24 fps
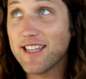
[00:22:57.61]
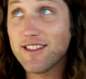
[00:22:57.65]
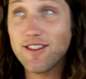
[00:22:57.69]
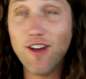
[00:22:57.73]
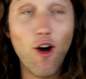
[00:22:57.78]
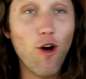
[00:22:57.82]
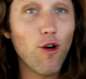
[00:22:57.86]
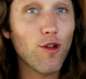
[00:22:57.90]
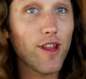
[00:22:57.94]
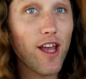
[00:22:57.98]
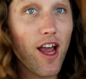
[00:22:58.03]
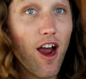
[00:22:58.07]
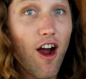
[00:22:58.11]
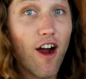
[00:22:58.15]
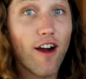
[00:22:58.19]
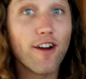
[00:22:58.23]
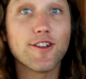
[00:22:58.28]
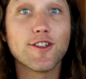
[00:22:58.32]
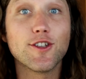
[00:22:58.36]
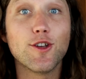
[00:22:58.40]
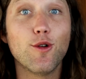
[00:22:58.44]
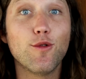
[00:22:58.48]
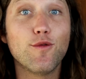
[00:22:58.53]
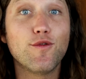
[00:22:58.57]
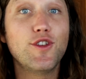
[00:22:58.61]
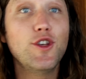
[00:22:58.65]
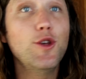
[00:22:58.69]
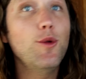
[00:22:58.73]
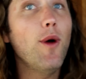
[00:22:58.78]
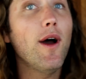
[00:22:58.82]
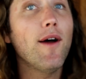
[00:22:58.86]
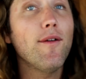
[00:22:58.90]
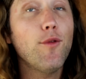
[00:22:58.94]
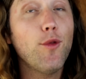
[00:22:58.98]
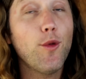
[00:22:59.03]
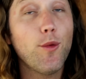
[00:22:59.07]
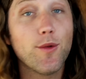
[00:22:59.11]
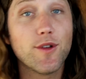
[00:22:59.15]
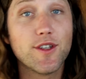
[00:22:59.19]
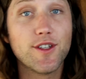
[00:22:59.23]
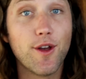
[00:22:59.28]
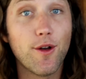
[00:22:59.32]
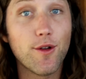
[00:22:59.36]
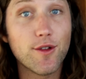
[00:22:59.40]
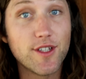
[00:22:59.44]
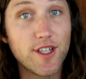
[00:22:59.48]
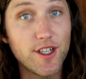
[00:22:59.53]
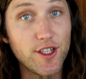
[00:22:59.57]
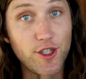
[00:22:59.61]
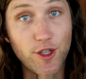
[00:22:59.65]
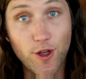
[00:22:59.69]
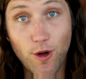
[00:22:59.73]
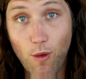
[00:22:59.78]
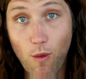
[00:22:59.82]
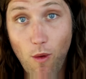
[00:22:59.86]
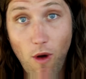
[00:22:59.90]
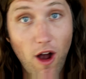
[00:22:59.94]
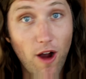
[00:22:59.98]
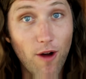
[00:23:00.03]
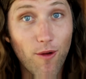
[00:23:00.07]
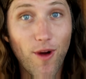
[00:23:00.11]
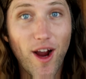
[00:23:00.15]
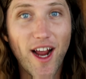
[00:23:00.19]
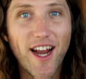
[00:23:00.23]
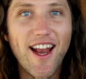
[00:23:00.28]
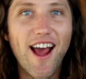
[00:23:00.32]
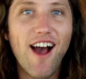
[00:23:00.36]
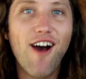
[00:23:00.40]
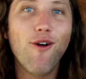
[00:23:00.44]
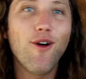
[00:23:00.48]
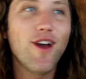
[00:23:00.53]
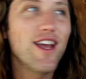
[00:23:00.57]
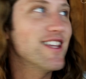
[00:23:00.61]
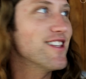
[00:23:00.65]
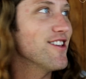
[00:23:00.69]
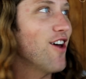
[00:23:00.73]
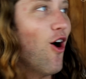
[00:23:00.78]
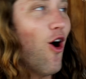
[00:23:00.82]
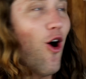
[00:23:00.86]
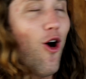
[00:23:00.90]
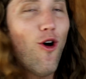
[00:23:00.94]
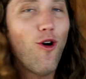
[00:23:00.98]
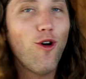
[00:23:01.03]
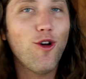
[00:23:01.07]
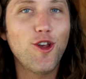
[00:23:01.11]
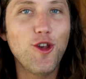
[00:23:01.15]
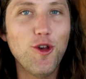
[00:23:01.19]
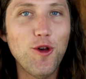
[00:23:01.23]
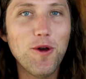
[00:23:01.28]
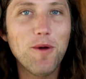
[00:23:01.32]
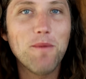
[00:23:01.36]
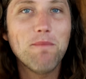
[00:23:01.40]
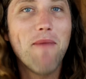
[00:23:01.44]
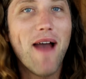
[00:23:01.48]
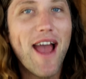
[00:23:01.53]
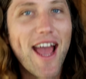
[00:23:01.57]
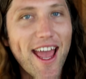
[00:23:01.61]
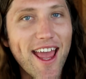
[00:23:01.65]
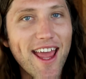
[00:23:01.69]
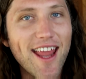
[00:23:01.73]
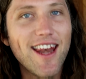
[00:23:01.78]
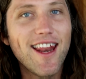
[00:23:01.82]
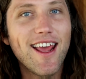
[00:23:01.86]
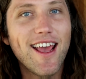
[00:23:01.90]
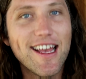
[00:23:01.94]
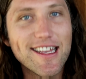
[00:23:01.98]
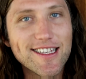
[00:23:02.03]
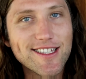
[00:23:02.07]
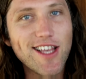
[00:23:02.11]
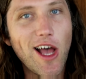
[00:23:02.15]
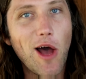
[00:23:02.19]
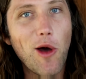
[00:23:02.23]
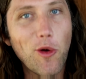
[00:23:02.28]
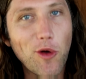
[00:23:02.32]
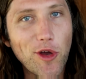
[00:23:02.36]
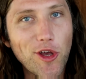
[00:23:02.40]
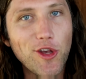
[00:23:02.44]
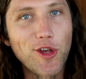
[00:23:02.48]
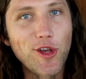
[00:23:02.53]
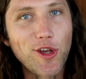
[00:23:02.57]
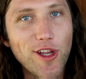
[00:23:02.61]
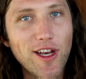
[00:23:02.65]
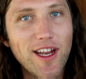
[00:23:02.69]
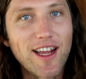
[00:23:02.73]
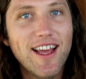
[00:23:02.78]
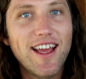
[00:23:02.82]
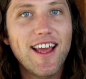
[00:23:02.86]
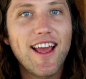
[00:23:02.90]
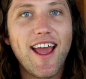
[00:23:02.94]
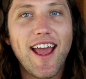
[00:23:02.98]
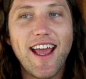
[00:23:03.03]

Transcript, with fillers: That's all they are. So if you have the results that you don't want right now, it's all good, man. It's all good.